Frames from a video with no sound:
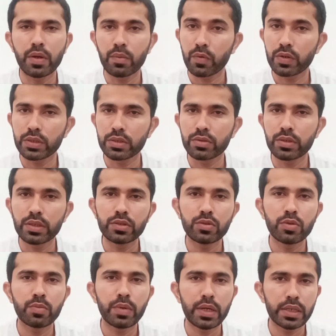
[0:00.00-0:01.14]
fortunate,
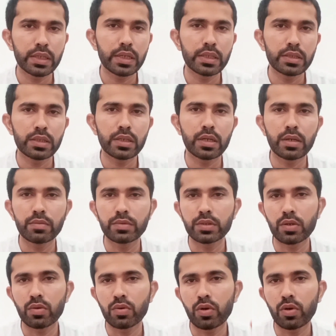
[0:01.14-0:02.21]
you might catch a glimpse